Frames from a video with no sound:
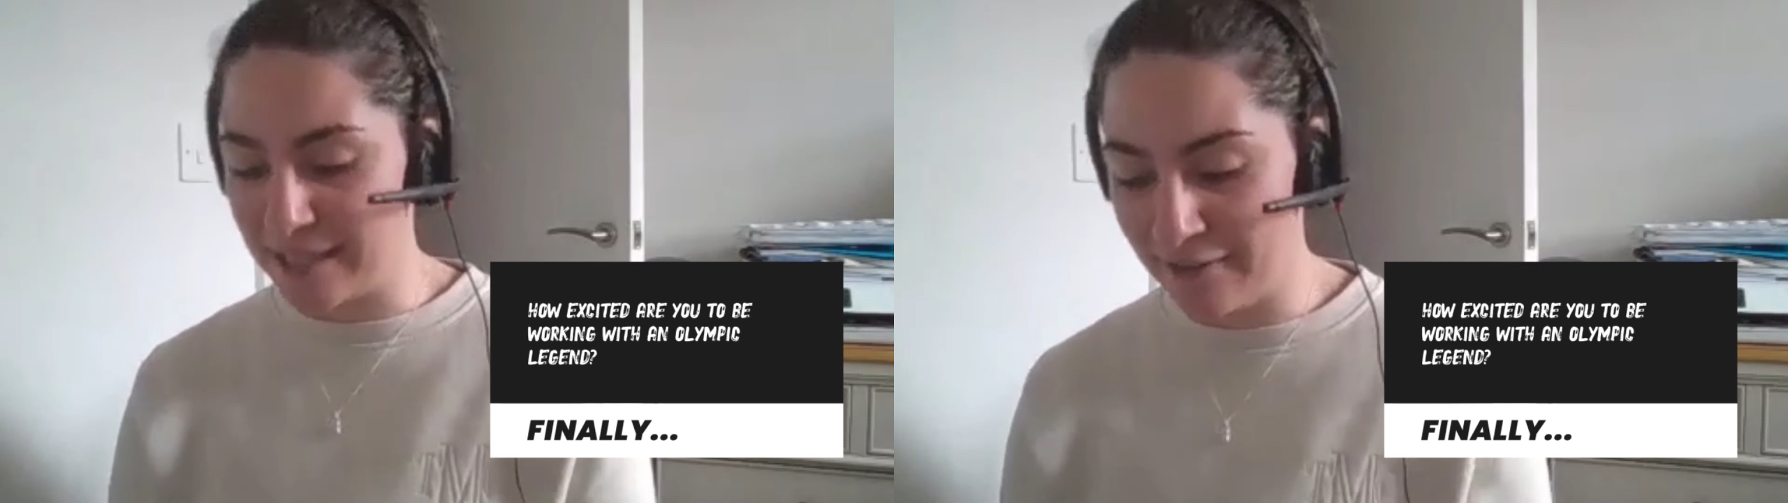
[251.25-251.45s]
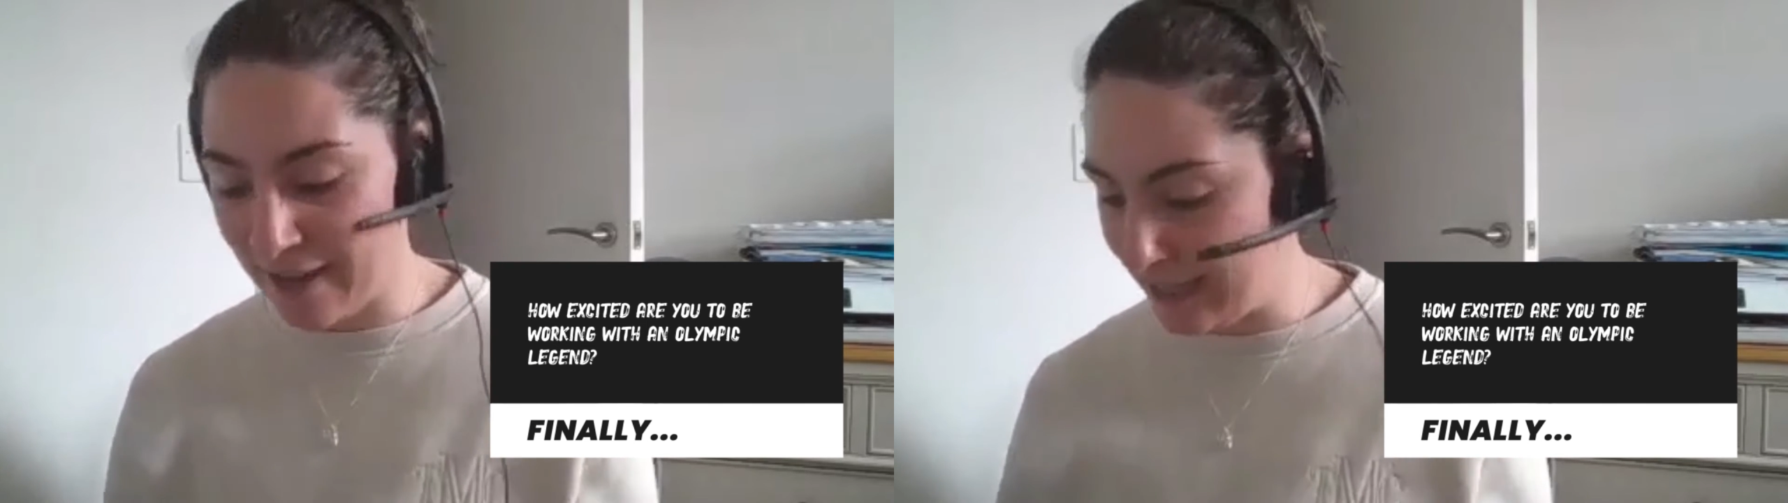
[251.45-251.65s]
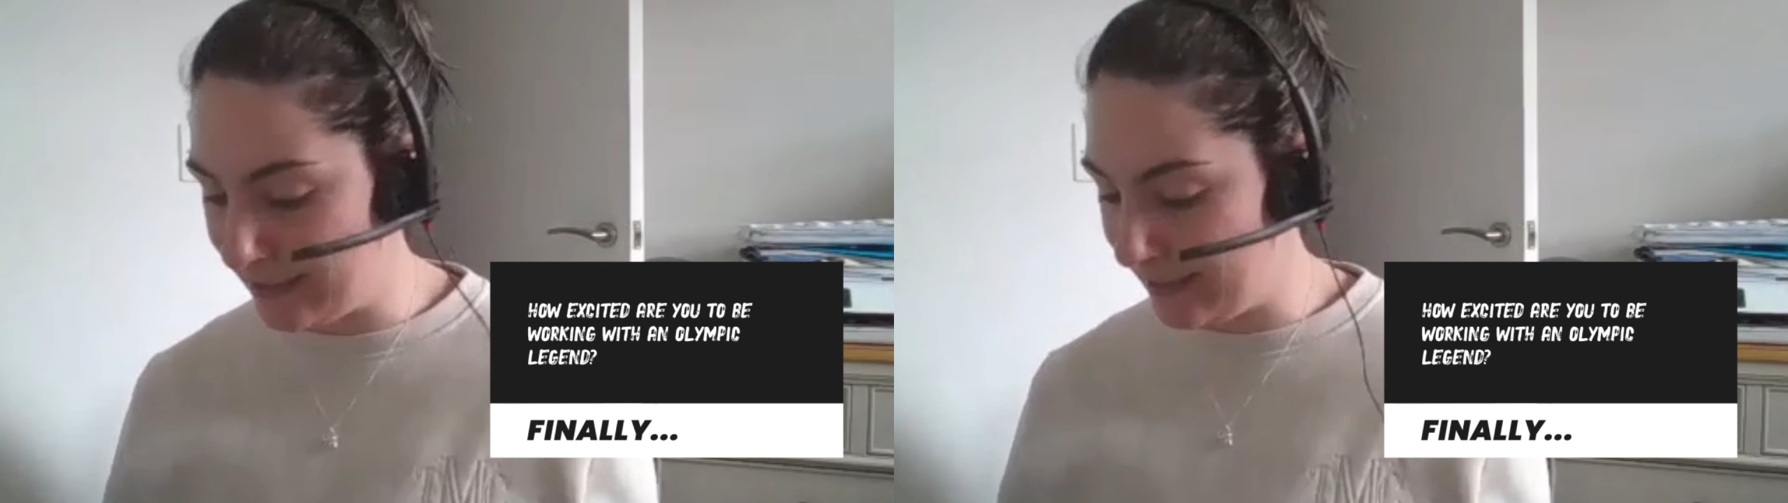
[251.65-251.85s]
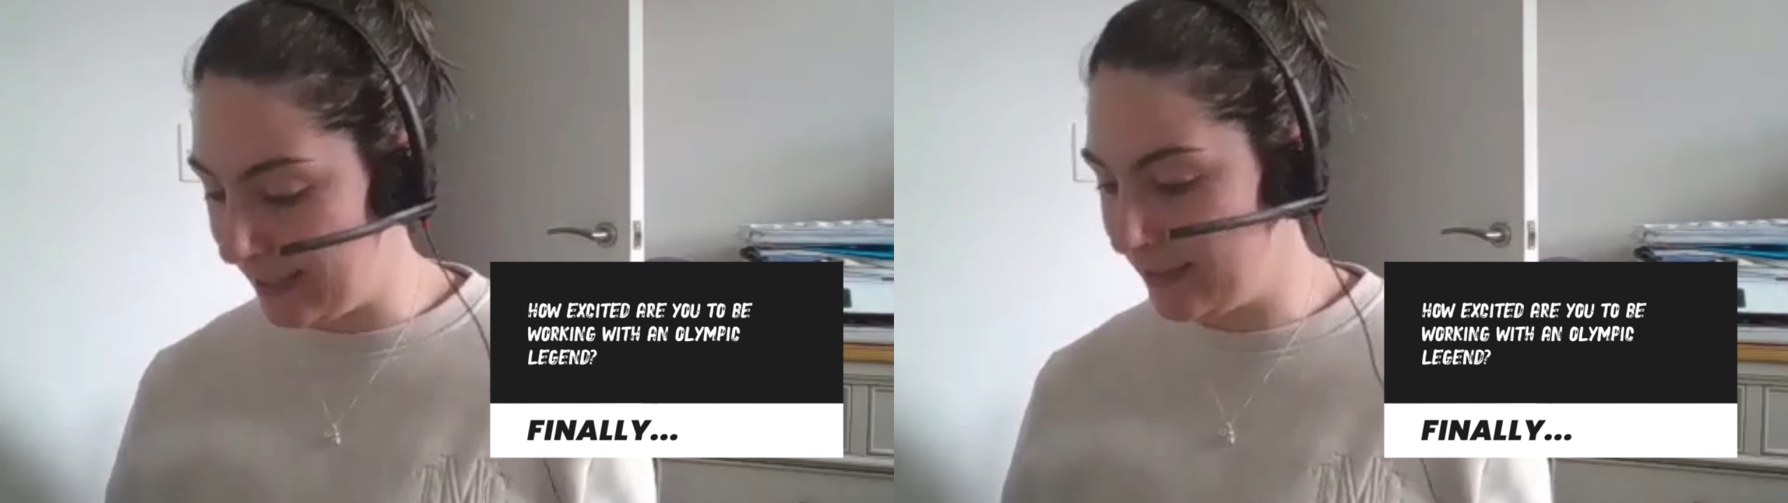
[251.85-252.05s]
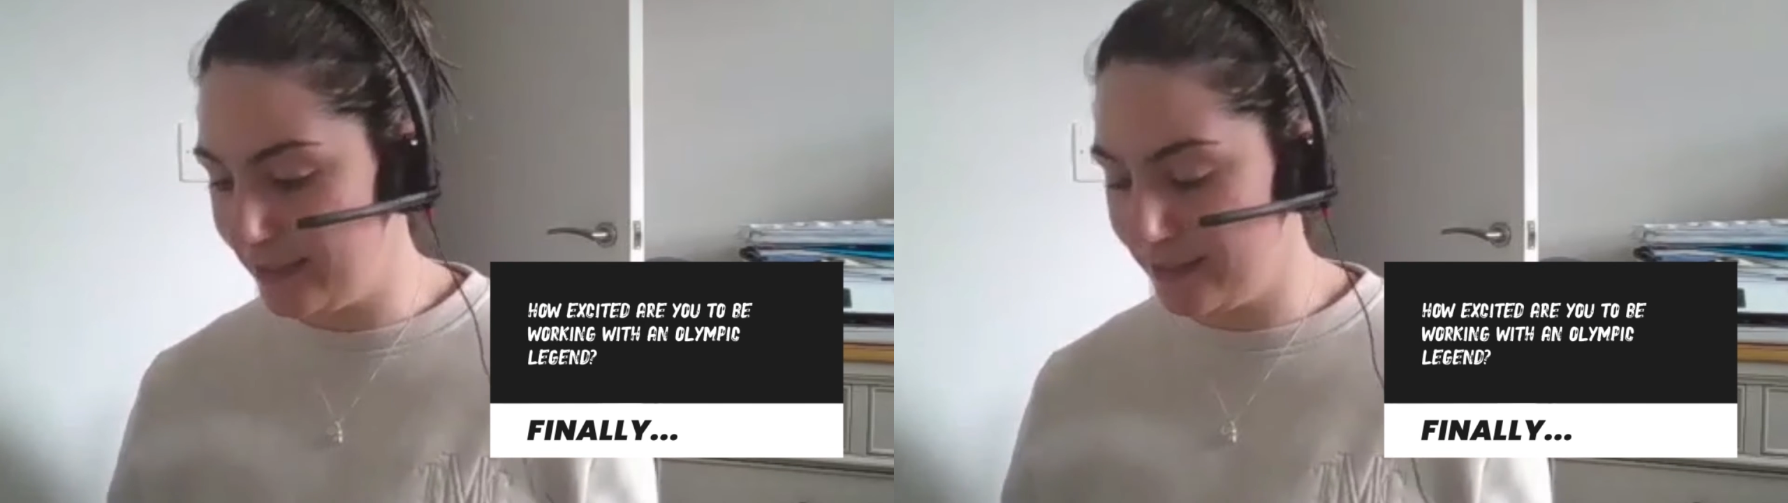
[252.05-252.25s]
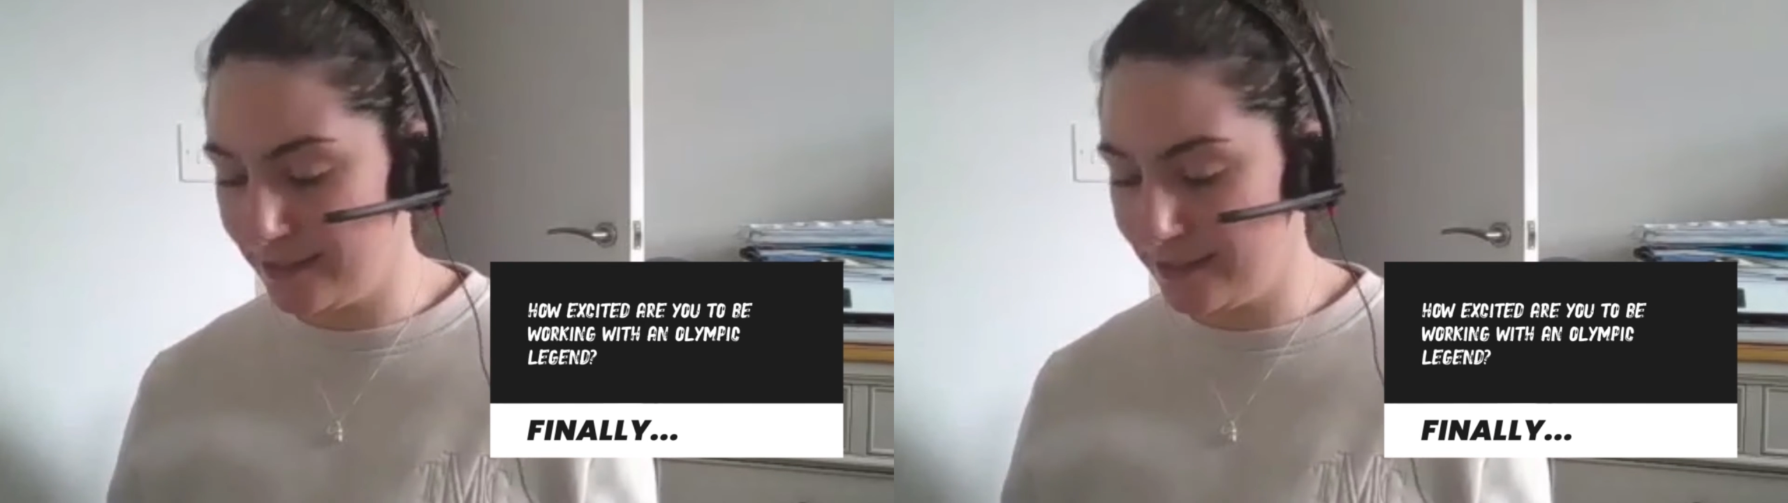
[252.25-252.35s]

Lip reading: I've had like